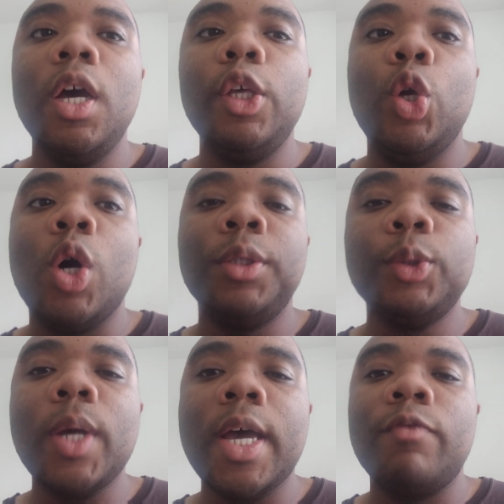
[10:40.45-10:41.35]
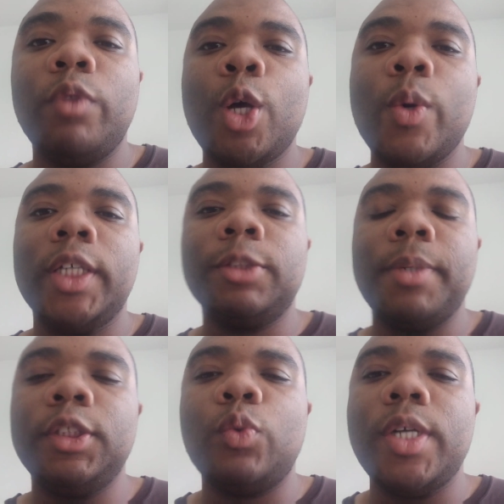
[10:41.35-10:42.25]
You also have low
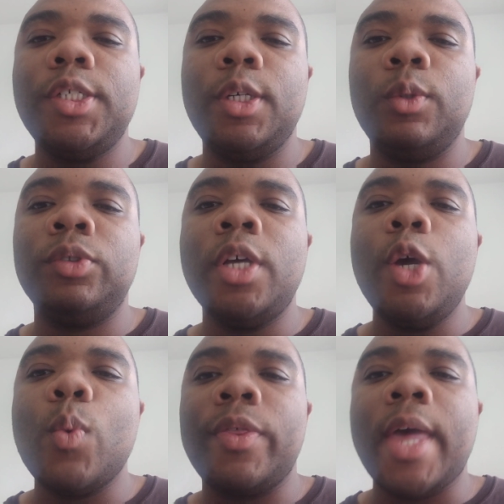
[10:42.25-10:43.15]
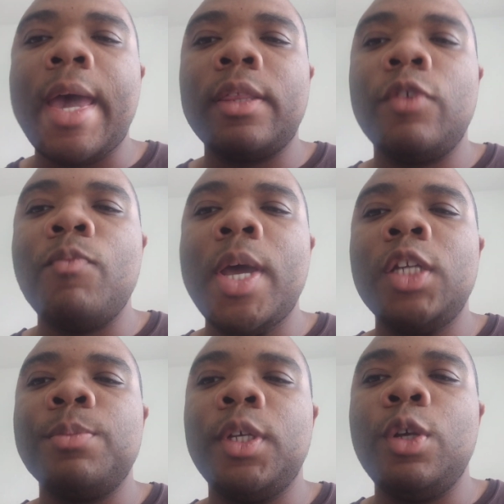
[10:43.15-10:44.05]
expense ratios. With active
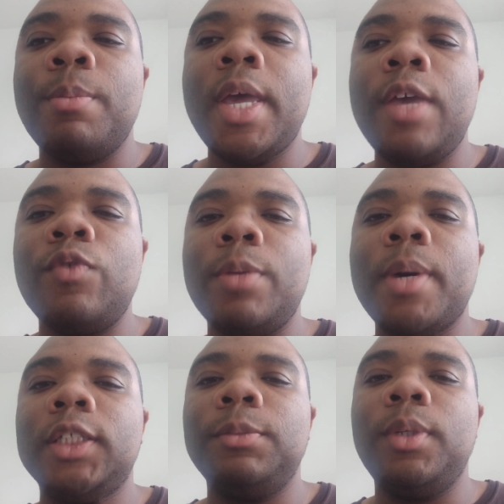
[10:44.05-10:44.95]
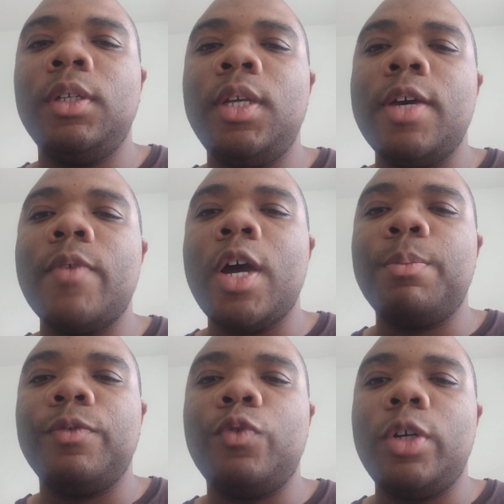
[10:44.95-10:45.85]
management, you're paying for the possibility of
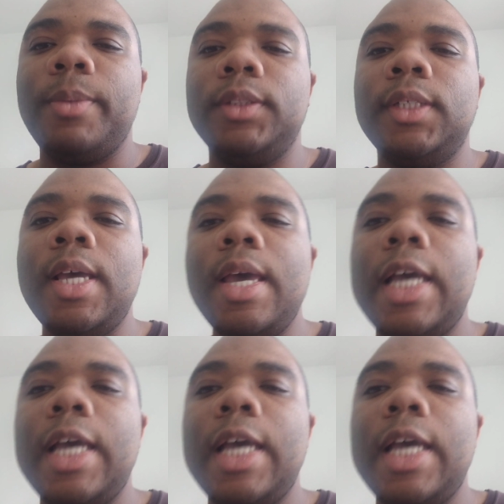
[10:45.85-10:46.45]
outperformance.